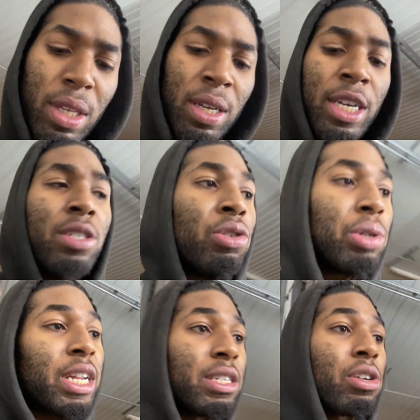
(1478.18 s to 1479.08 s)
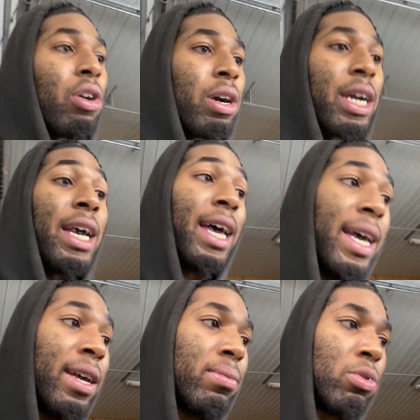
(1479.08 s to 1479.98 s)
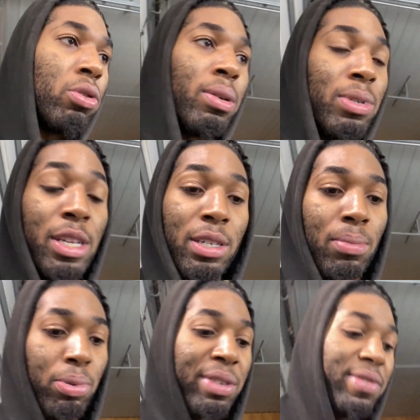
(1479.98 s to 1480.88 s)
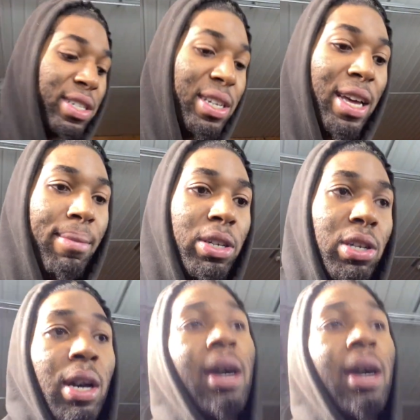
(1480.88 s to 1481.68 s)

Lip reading: he knew that his car had, you know what I'm saying, some previous damage,